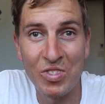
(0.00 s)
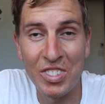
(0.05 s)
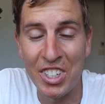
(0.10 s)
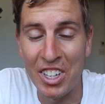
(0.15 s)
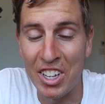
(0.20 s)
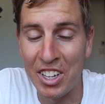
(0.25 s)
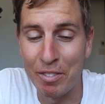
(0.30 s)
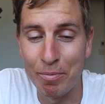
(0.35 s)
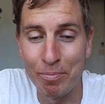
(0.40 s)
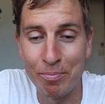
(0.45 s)

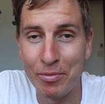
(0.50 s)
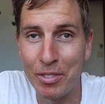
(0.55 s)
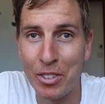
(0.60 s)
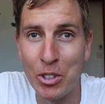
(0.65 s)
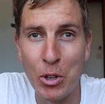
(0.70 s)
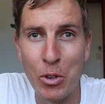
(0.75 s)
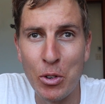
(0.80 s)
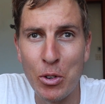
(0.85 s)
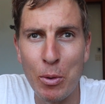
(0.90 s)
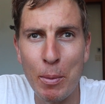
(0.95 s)
Yeah,
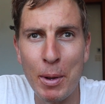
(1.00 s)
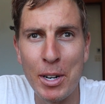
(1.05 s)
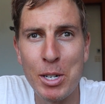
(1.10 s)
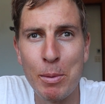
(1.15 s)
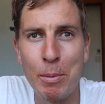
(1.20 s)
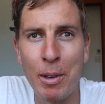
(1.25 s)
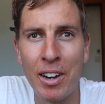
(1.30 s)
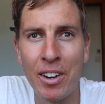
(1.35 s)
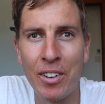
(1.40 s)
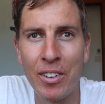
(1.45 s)
couldn't do much
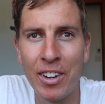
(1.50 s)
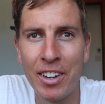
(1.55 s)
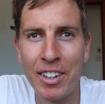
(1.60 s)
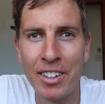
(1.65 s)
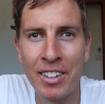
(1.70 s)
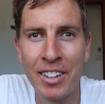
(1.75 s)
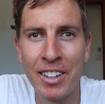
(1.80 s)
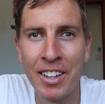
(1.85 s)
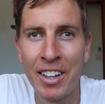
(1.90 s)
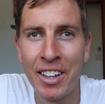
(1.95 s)
about it
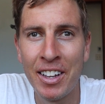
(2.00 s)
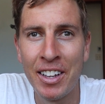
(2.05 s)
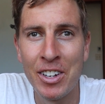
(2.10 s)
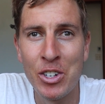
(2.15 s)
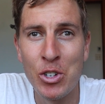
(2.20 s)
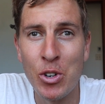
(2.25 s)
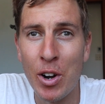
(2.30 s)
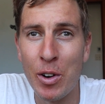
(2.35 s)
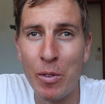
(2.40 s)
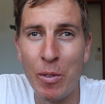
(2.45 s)
really.
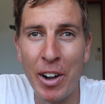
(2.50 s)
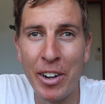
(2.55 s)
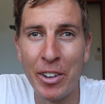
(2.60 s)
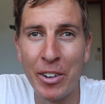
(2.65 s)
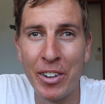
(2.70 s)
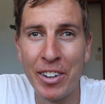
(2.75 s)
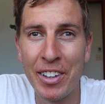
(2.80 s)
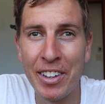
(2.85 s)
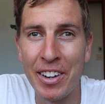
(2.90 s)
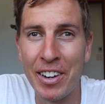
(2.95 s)
Tried running
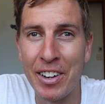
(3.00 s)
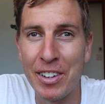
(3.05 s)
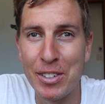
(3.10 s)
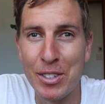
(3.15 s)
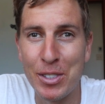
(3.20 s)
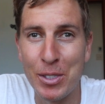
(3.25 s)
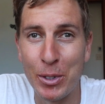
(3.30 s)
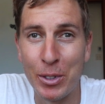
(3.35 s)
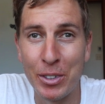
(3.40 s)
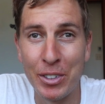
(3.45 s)
on it and I
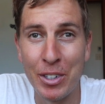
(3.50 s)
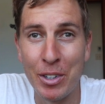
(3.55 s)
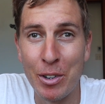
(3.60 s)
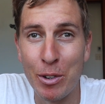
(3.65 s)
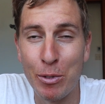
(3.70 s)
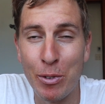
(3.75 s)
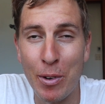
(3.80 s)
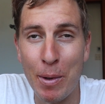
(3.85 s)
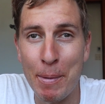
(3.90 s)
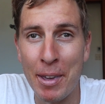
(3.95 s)
just thought,
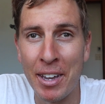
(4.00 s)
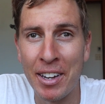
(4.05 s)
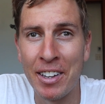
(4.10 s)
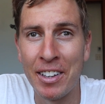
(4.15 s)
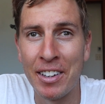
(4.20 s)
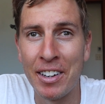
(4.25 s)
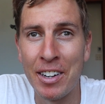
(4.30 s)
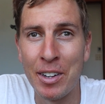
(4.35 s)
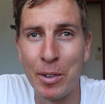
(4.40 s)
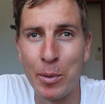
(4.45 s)
if I make
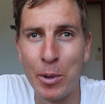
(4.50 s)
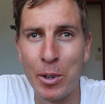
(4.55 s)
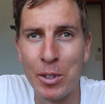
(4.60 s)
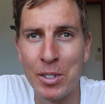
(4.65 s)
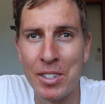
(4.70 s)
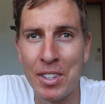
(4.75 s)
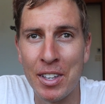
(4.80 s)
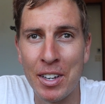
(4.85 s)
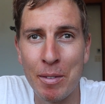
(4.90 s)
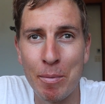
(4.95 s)
it any
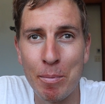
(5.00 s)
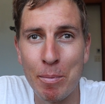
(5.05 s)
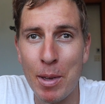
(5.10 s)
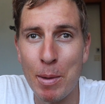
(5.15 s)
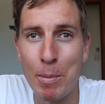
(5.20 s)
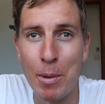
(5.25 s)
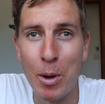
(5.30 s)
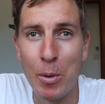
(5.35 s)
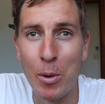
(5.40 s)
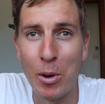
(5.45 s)
worse, then
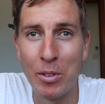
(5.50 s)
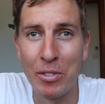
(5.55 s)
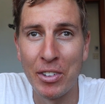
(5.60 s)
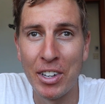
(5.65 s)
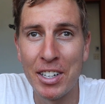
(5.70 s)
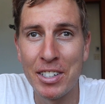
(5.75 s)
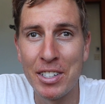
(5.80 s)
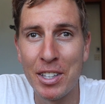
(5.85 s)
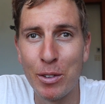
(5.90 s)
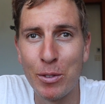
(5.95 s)
maybe I won't even
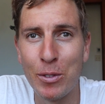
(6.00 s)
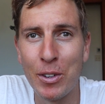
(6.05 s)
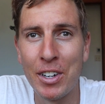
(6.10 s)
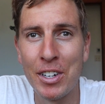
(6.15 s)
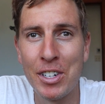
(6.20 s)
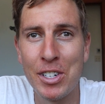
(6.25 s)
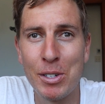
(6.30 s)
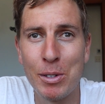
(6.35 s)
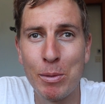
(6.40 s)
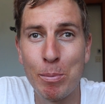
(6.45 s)
get to the
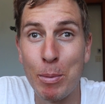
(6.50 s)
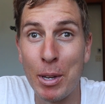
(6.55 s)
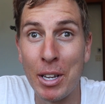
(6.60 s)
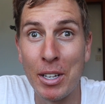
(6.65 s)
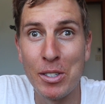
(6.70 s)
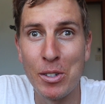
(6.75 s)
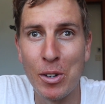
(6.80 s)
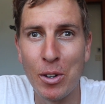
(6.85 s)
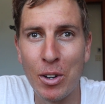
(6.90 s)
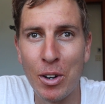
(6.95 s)
finish.
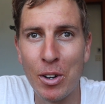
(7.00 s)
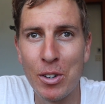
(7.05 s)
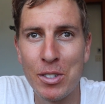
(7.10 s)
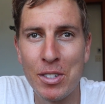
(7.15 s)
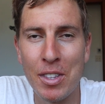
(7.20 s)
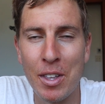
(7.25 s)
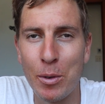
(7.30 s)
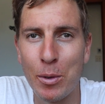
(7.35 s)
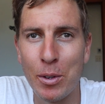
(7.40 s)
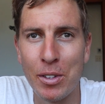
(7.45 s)
Being so close,
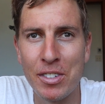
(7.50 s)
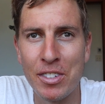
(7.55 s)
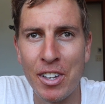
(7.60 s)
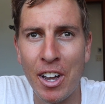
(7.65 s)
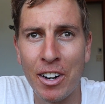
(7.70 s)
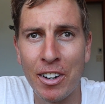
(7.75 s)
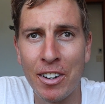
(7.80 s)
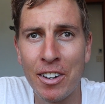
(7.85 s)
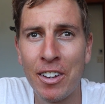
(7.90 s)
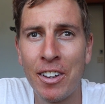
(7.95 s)
that would have
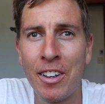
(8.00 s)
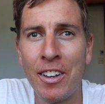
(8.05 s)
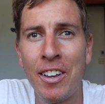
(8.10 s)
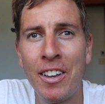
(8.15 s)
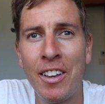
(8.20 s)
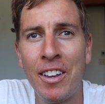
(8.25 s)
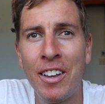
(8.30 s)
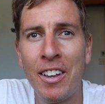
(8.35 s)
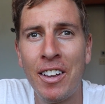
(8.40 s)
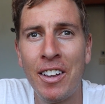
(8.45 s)
sucked.
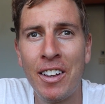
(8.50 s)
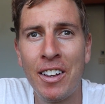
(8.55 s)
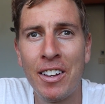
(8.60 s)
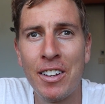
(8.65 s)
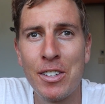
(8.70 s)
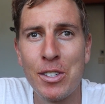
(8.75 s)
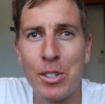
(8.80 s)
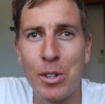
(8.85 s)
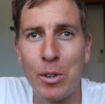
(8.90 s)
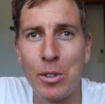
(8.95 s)

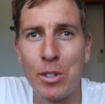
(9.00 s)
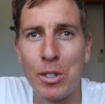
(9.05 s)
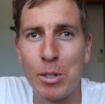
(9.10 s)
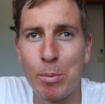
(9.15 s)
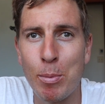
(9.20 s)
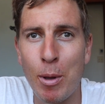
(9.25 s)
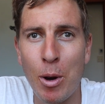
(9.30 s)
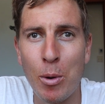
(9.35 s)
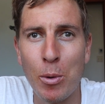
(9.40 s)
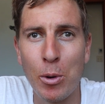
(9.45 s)
So
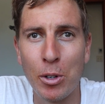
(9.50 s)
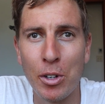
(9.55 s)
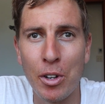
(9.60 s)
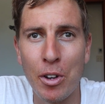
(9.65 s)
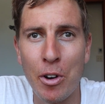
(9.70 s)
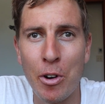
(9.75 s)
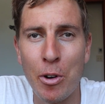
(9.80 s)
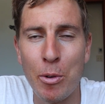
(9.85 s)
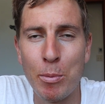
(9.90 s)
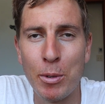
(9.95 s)
just power walked
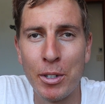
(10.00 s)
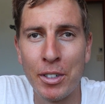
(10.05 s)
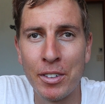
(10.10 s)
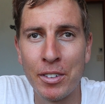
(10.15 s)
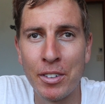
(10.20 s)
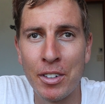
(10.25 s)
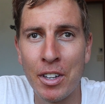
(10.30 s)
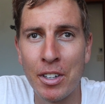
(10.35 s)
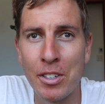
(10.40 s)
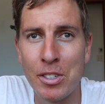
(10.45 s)
at home
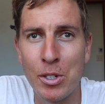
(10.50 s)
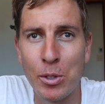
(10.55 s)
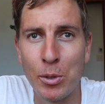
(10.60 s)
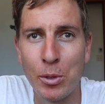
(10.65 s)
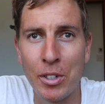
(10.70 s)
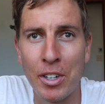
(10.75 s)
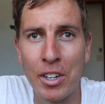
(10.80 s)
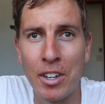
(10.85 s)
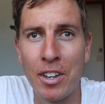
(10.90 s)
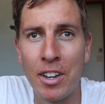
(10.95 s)
and still
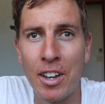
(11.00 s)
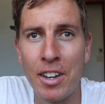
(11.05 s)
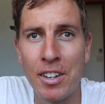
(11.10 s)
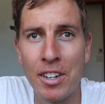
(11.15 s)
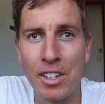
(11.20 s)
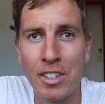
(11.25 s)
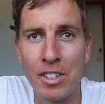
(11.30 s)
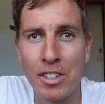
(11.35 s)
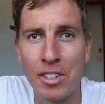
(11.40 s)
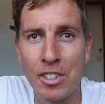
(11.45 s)
did a
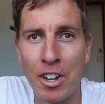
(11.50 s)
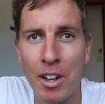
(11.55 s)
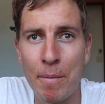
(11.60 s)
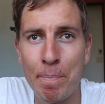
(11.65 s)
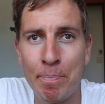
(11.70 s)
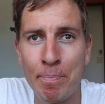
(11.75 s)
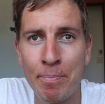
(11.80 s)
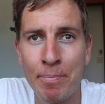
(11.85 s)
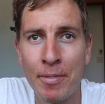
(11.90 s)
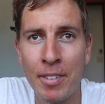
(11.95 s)
decent
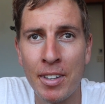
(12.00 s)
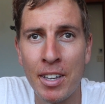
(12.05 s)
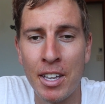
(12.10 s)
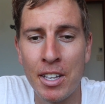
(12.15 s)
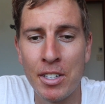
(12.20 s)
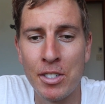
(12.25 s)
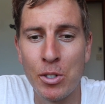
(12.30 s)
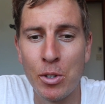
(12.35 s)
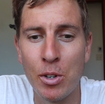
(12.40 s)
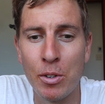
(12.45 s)
time,
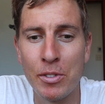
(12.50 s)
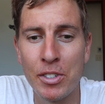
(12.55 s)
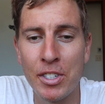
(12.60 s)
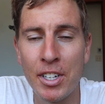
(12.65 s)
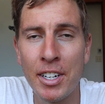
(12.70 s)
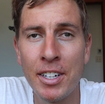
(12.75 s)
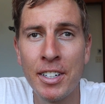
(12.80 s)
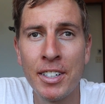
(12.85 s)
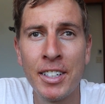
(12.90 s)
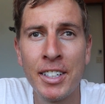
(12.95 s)
as you have
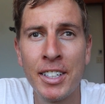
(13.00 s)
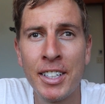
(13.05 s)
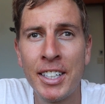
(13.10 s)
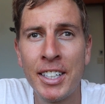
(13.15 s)
seen.